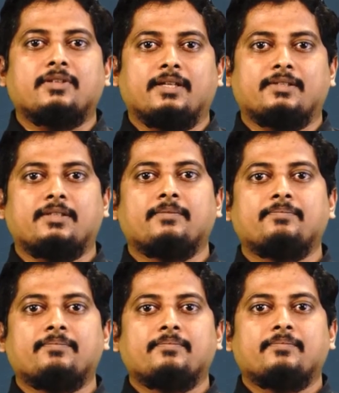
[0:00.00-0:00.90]
test.
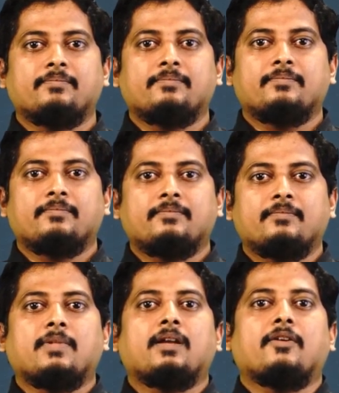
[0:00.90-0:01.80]

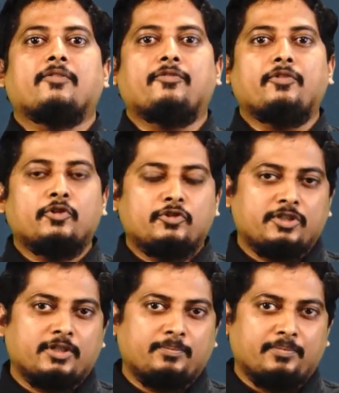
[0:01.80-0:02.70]

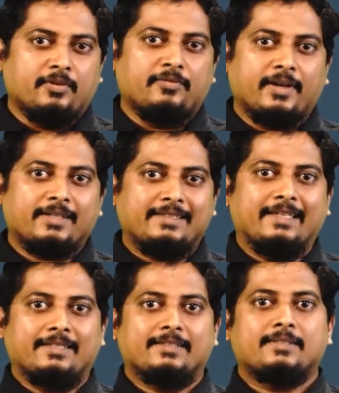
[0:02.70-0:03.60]
Future perfect
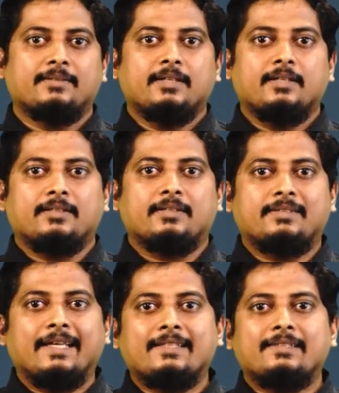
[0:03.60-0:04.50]
tense. The
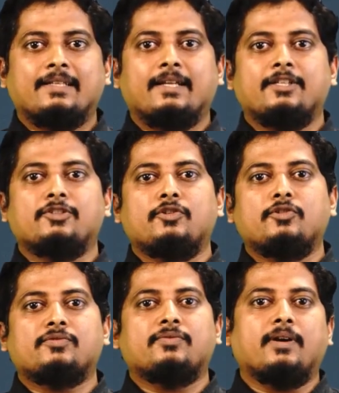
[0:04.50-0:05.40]
tense that is
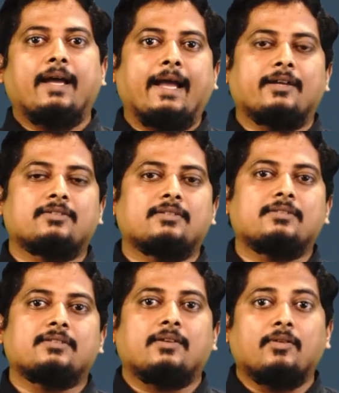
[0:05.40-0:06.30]
used for
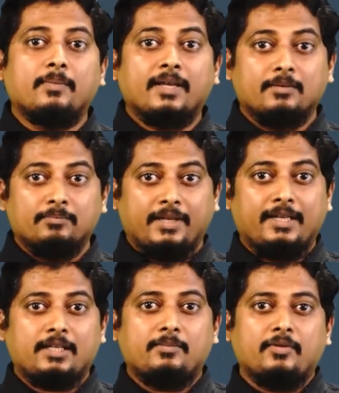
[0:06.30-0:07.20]
actions that will be
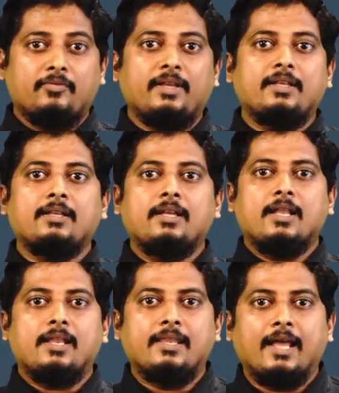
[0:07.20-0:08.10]
completed between
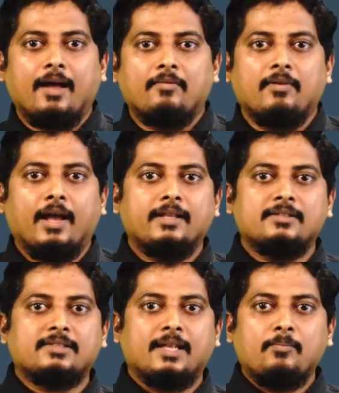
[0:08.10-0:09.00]
now
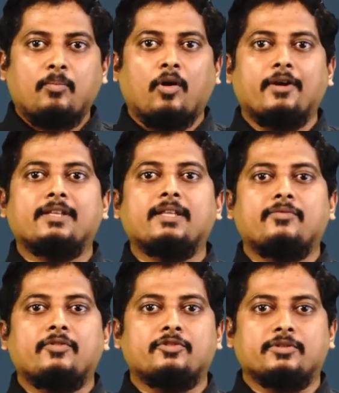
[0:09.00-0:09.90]
and some point in the
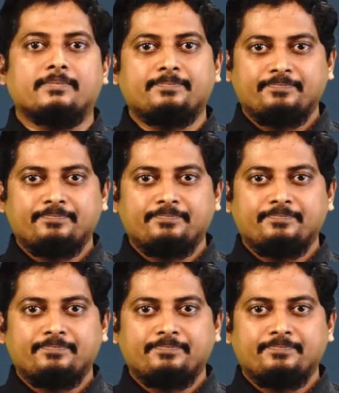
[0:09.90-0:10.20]
future.